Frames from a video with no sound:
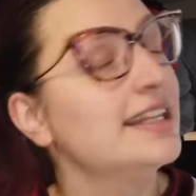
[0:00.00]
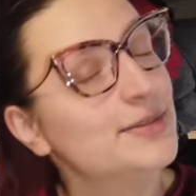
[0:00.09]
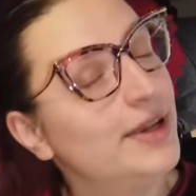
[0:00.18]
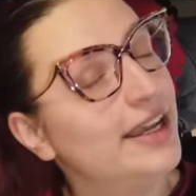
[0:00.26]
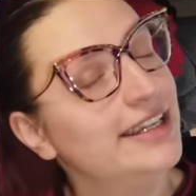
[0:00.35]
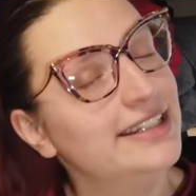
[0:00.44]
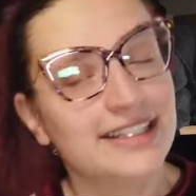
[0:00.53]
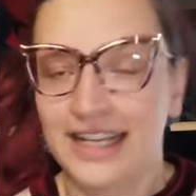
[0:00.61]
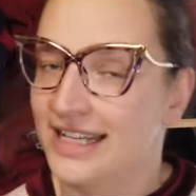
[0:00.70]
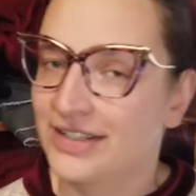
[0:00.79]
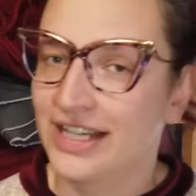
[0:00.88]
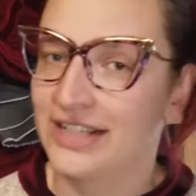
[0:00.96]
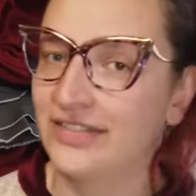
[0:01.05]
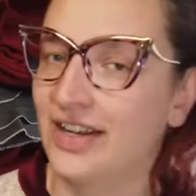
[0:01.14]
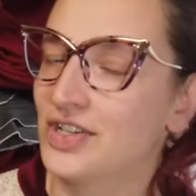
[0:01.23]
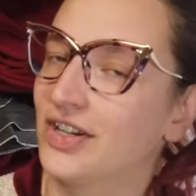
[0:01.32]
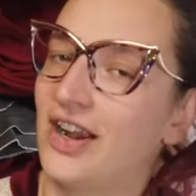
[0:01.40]
That's why in today's creative
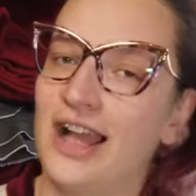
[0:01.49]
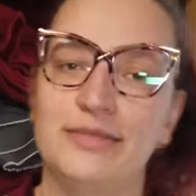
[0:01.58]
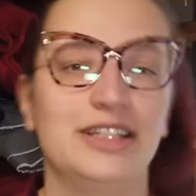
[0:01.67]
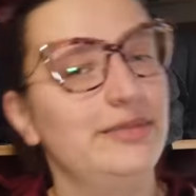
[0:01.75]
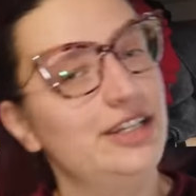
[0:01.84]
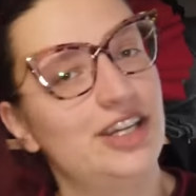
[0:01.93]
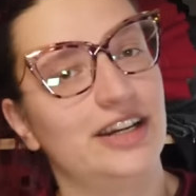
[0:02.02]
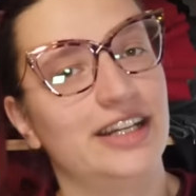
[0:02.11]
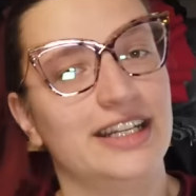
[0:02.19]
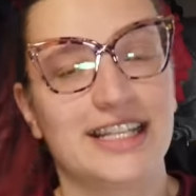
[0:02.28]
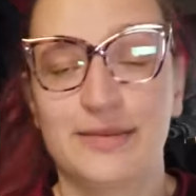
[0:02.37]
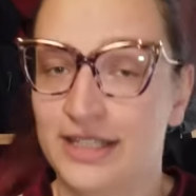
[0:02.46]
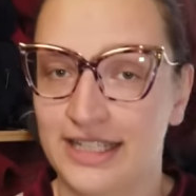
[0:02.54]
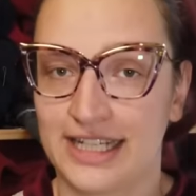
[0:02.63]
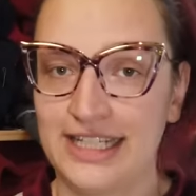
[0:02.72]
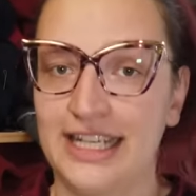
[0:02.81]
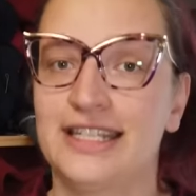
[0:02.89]
adventure, I'm going to be sharing some of the
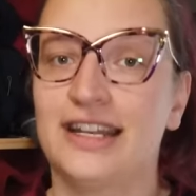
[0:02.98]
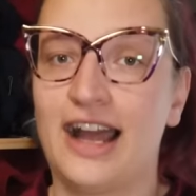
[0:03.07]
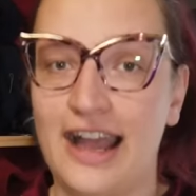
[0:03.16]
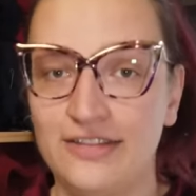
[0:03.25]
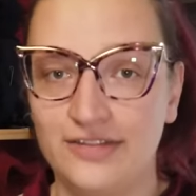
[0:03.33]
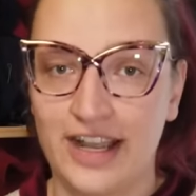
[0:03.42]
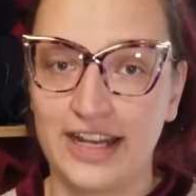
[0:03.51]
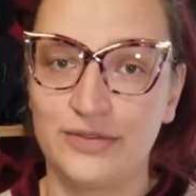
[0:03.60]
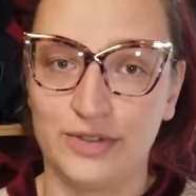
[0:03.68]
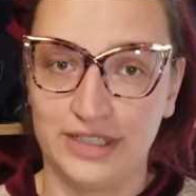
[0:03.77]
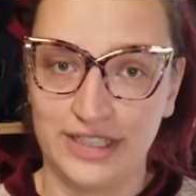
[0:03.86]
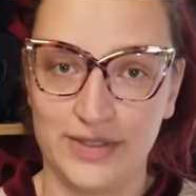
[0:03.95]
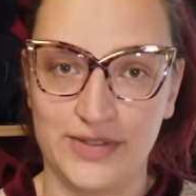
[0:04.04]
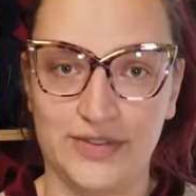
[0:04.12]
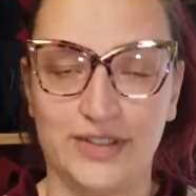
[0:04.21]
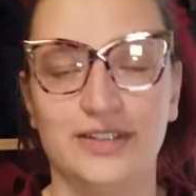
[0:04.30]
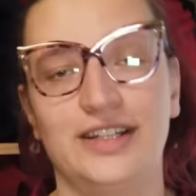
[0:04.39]
techniques that I find really
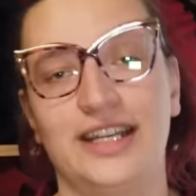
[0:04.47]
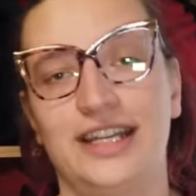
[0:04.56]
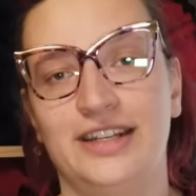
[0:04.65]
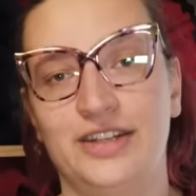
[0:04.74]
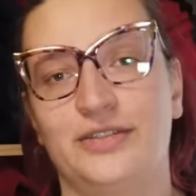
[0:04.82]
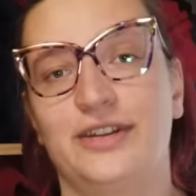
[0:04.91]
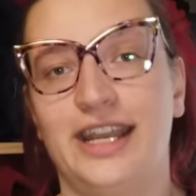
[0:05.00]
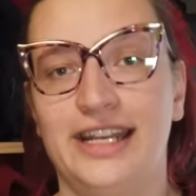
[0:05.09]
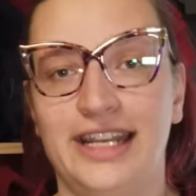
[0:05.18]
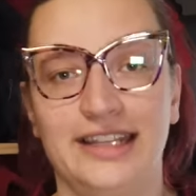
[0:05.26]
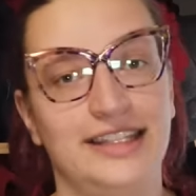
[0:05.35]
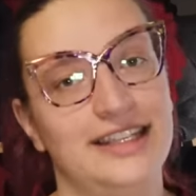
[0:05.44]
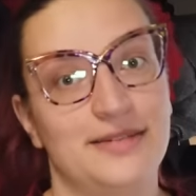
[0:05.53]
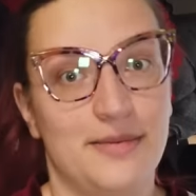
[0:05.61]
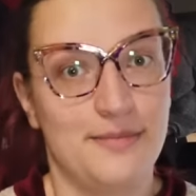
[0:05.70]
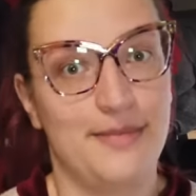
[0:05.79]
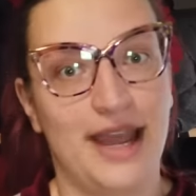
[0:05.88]
useful in creating
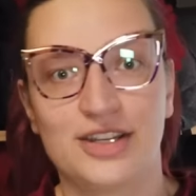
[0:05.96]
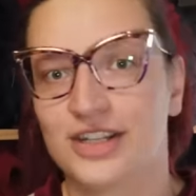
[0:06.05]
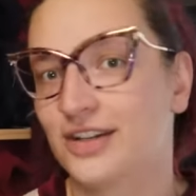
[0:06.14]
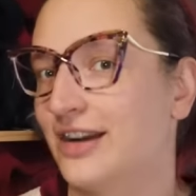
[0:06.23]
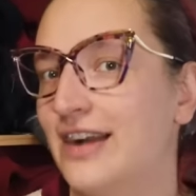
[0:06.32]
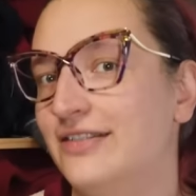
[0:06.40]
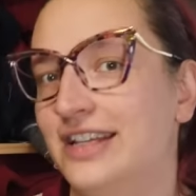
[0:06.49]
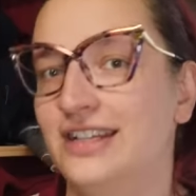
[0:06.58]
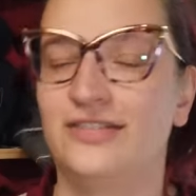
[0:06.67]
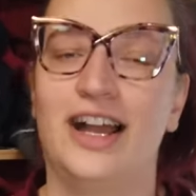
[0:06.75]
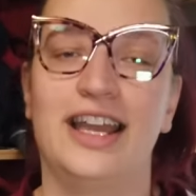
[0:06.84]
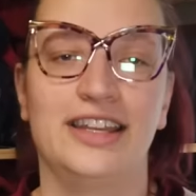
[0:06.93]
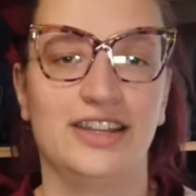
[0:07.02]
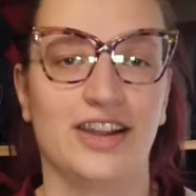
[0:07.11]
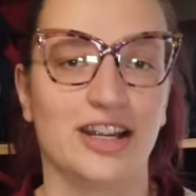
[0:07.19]
these magic gravity-defying